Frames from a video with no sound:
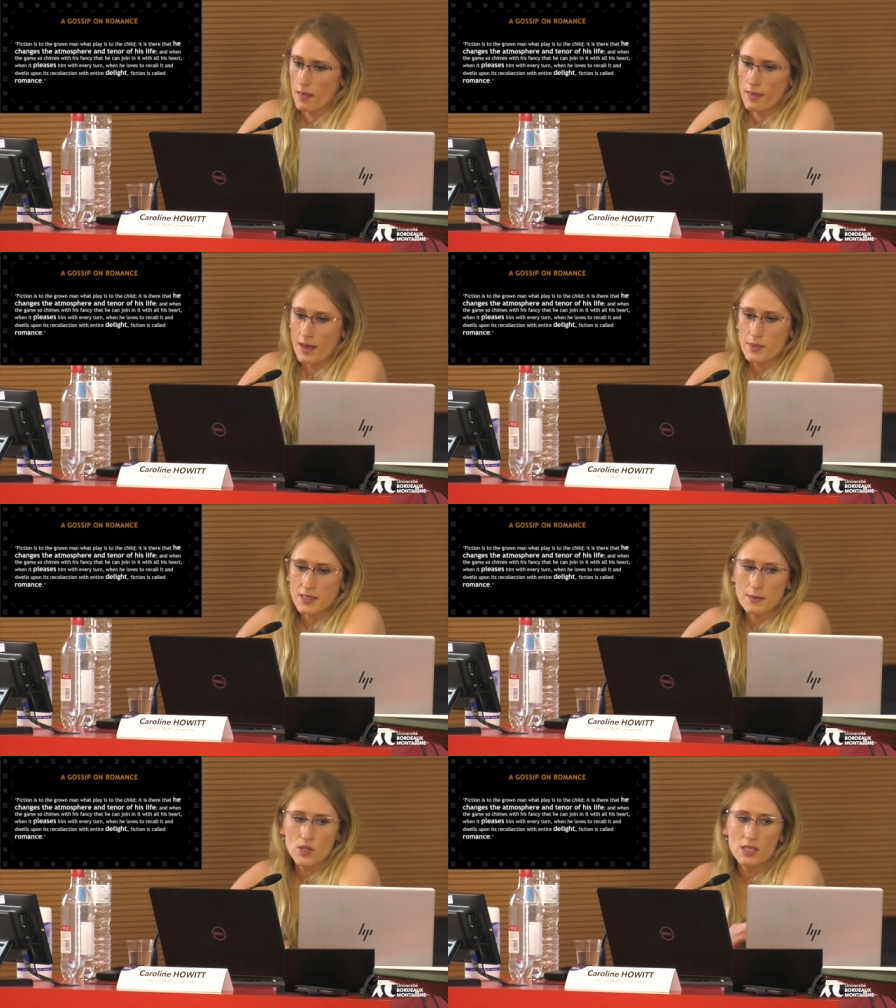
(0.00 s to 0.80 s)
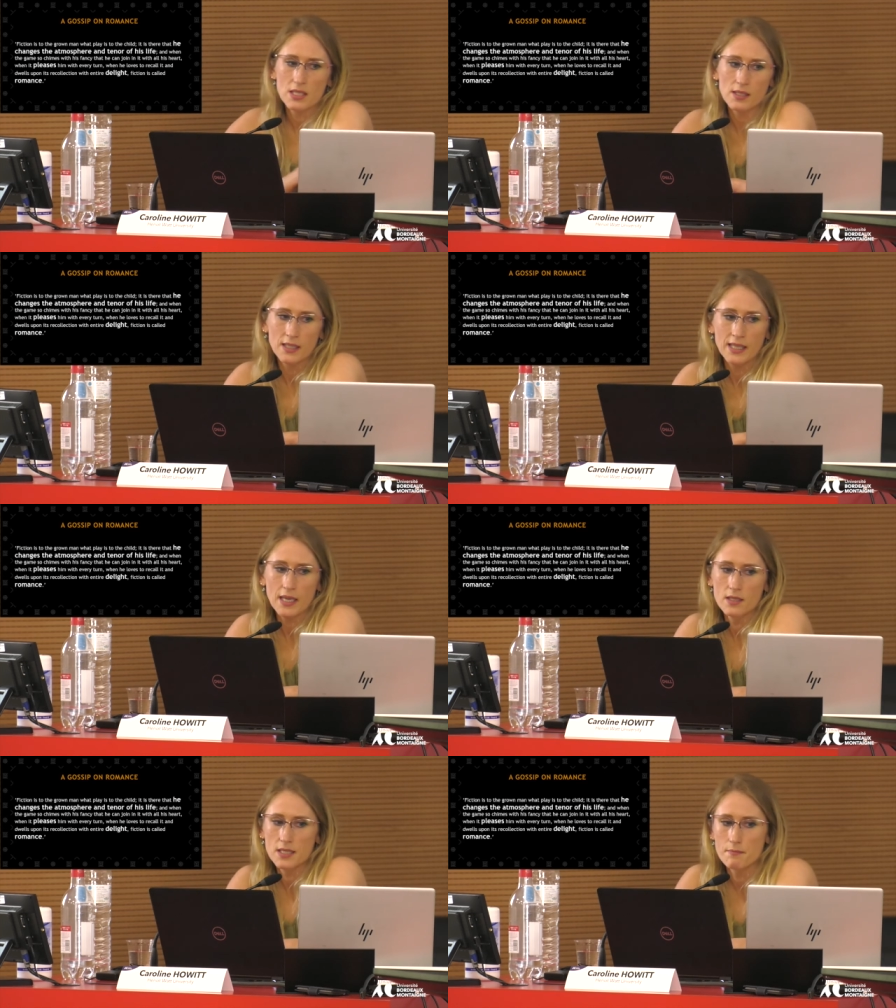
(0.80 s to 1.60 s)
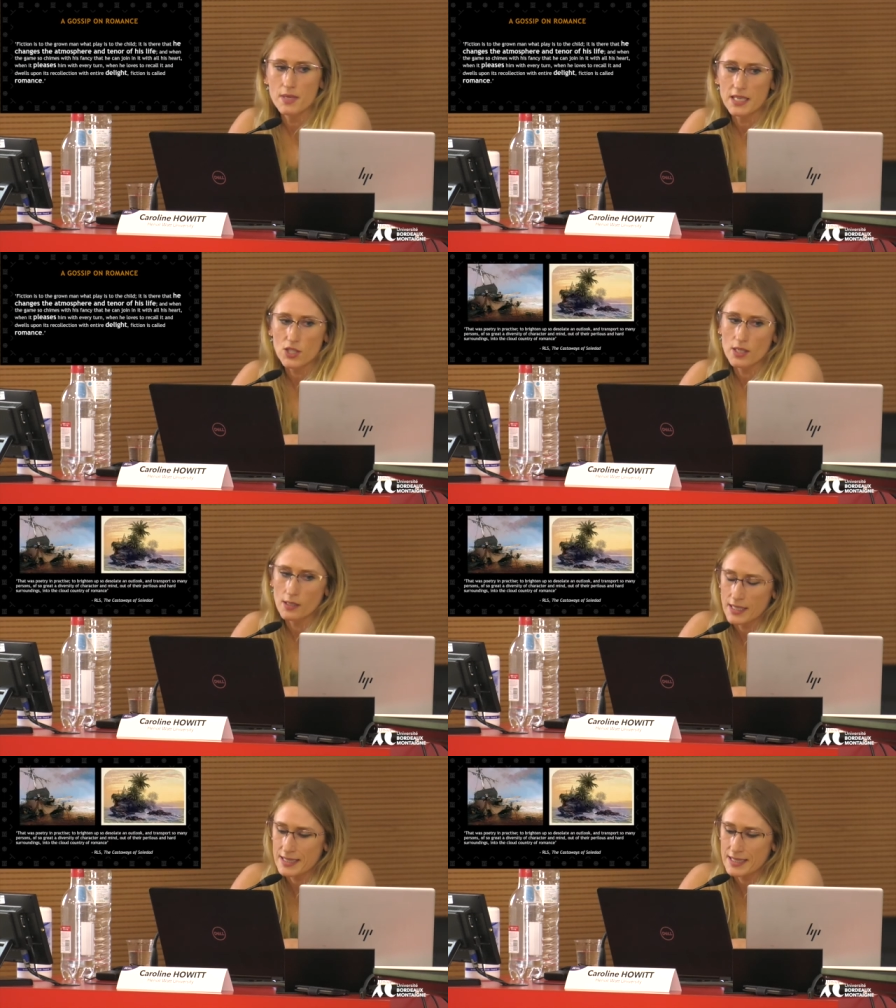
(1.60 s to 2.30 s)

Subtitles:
That perception is clearly undiminished nearly